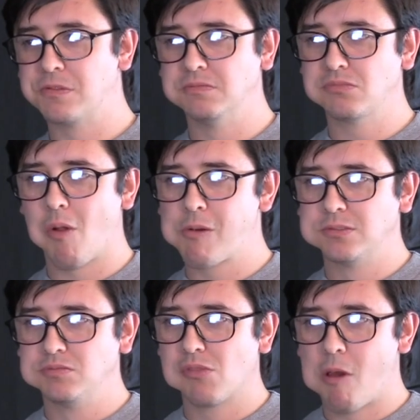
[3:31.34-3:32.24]

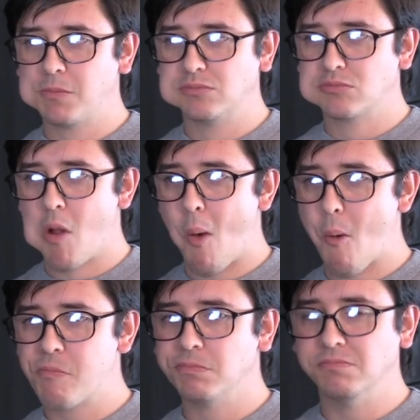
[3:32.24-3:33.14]
Continuing on your film
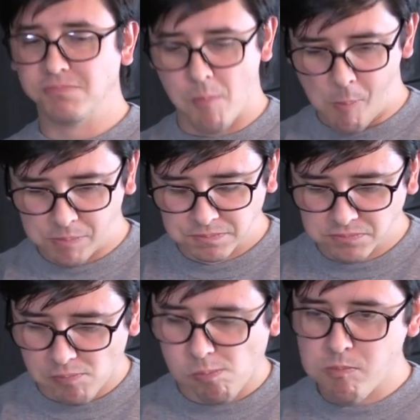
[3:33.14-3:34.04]
career, mm-hmm.
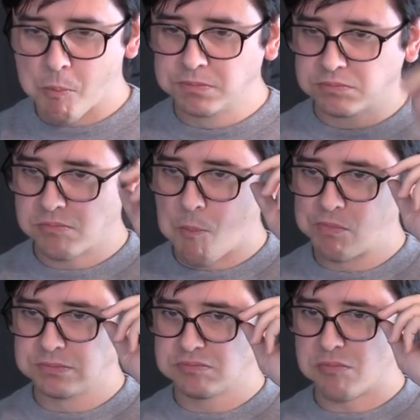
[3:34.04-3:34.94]
what was the best
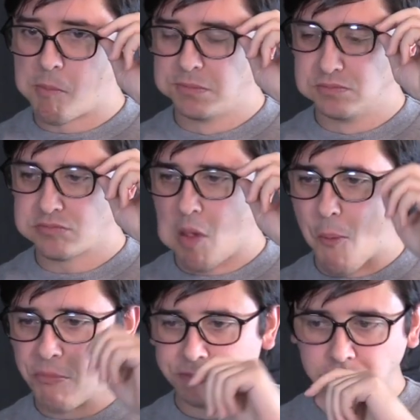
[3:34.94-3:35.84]
and worst moments
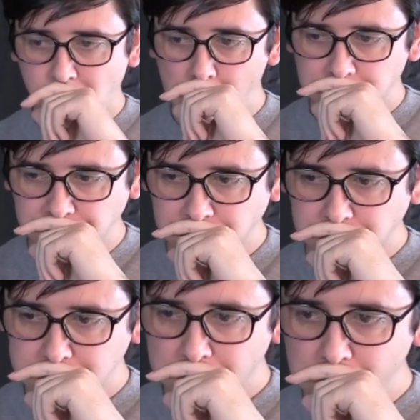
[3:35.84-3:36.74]
during your productions?
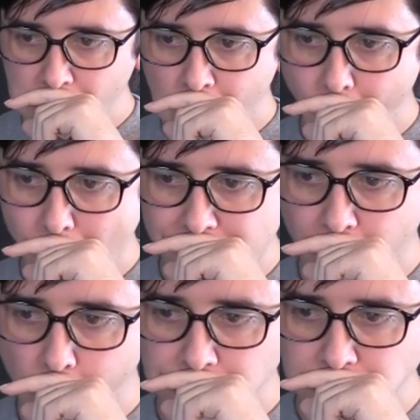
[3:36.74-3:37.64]
And what is your
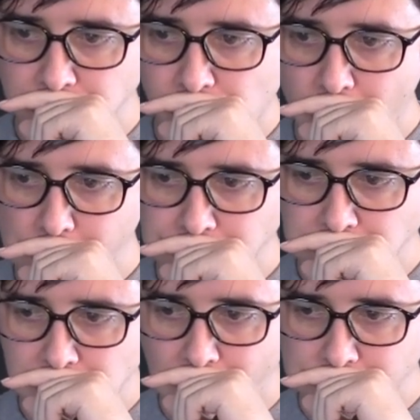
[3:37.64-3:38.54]
favorite film
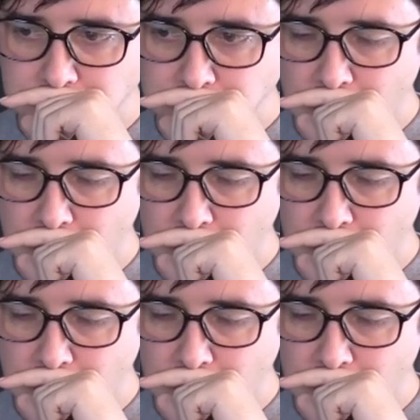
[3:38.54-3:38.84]
you have made?